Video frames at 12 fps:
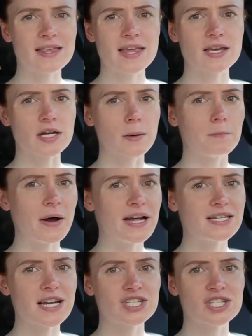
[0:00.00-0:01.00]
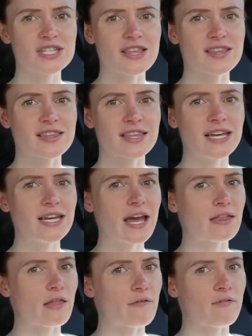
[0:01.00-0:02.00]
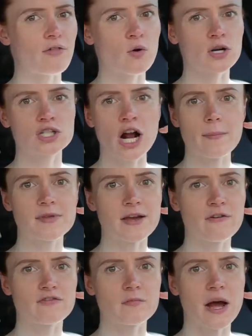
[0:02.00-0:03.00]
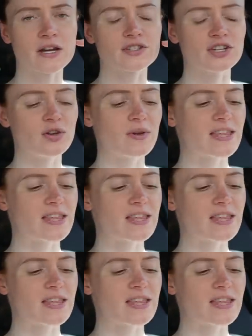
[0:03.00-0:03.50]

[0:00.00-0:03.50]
It's like your butt touches the seat and the floor drops out from under you.